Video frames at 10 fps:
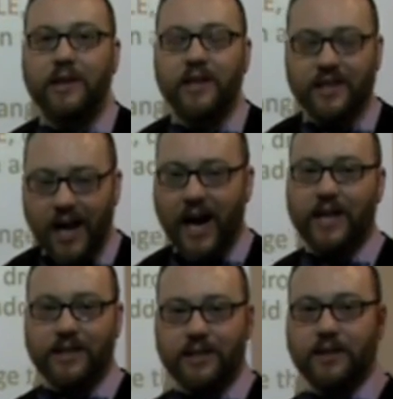
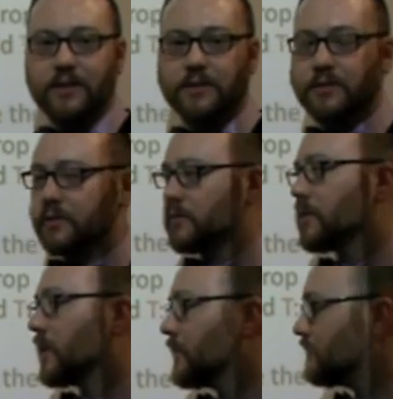Gedeiht.
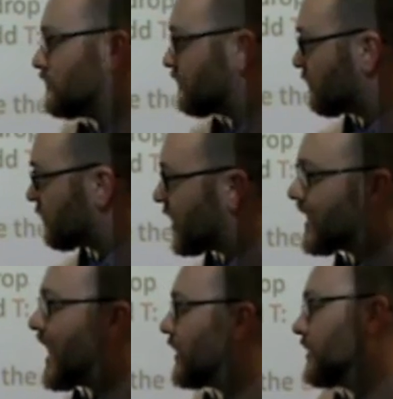Okay?
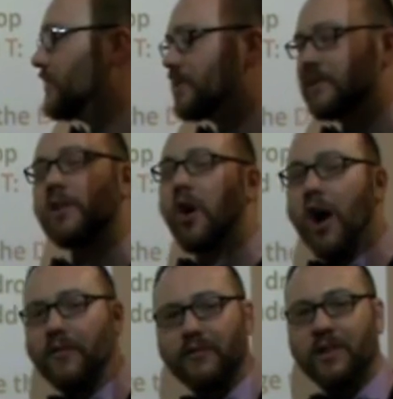Again,
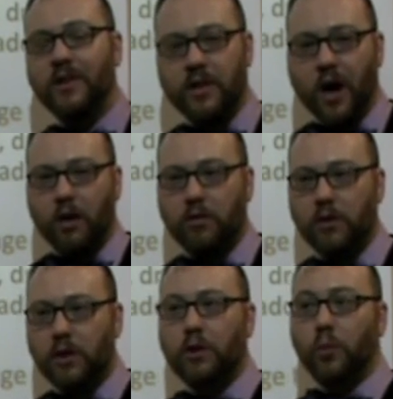often? No.
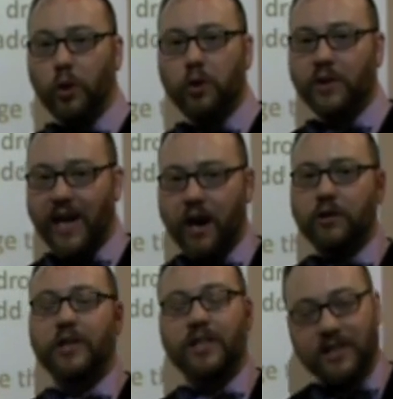Will you
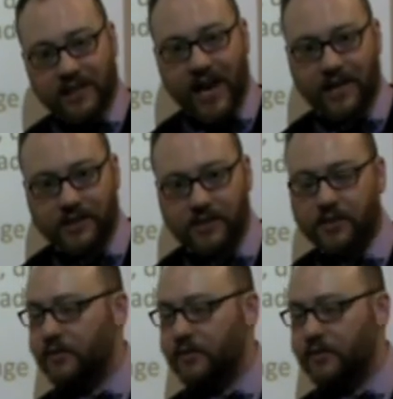encounter it? Yes.